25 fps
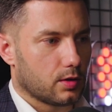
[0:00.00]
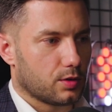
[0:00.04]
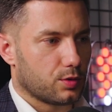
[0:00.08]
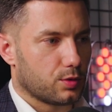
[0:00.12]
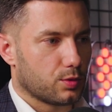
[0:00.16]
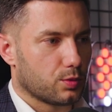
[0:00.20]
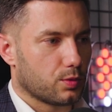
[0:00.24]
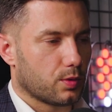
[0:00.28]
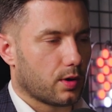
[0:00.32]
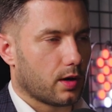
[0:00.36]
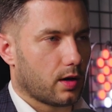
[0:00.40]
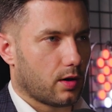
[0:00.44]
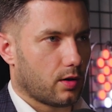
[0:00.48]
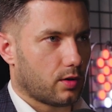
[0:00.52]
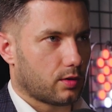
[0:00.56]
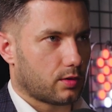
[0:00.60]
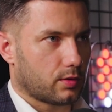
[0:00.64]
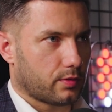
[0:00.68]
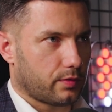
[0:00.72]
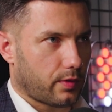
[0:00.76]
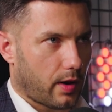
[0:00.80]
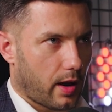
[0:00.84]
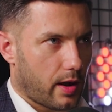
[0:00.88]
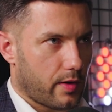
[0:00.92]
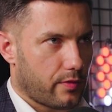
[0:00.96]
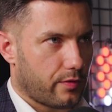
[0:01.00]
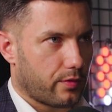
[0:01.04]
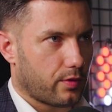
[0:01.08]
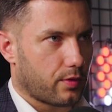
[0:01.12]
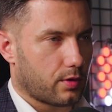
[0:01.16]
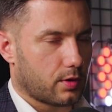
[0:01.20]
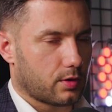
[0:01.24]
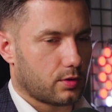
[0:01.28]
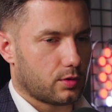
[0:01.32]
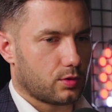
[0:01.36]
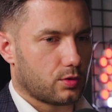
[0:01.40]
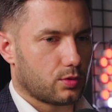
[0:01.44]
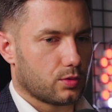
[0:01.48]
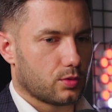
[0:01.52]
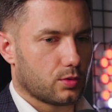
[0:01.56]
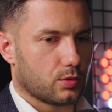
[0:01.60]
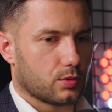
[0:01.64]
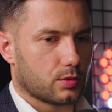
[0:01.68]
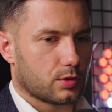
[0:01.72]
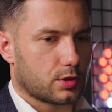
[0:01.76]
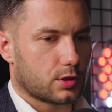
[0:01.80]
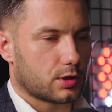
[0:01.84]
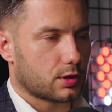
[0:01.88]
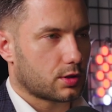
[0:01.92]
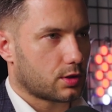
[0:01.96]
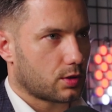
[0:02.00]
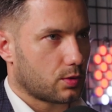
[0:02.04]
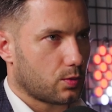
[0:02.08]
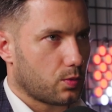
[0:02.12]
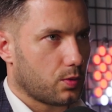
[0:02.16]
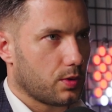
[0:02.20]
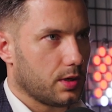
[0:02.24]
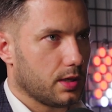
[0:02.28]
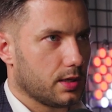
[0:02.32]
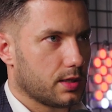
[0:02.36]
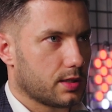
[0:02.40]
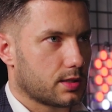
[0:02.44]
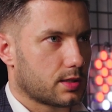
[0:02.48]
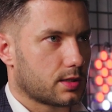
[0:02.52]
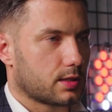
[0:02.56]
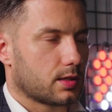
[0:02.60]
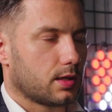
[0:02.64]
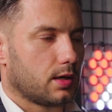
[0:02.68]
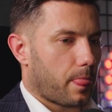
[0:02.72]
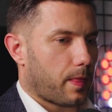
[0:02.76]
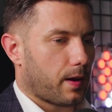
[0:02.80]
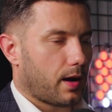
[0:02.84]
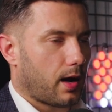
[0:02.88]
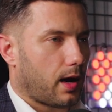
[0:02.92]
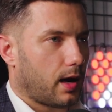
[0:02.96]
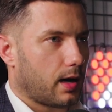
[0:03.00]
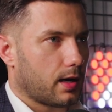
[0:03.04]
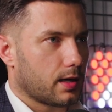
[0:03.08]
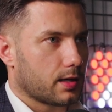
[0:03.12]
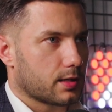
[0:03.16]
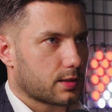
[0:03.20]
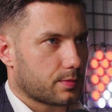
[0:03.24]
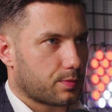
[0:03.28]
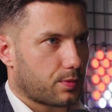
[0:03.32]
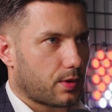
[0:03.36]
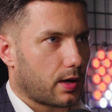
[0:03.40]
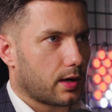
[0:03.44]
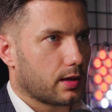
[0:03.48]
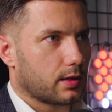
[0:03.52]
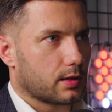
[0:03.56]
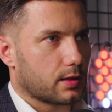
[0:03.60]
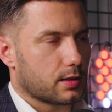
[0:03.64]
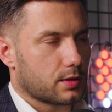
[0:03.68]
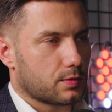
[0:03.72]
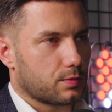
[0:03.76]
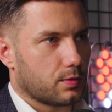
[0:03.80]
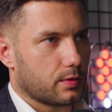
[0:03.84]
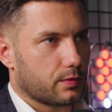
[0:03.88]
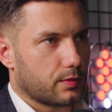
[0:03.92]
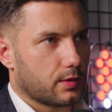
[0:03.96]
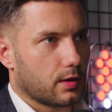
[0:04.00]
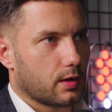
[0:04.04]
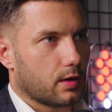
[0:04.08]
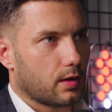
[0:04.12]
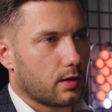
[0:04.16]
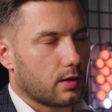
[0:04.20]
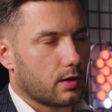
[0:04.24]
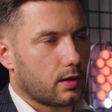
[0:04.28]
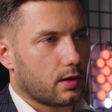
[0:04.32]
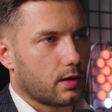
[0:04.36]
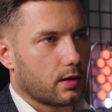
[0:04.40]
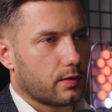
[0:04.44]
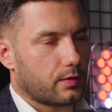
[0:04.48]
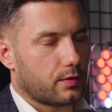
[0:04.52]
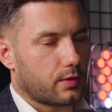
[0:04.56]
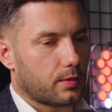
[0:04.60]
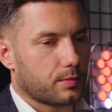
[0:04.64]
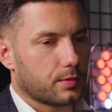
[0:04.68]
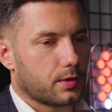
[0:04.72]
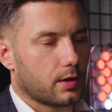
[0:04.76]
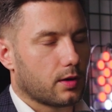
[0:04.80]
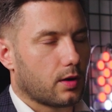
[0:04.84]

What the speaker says: do a lot of effort to squeeze the highest brightness with from the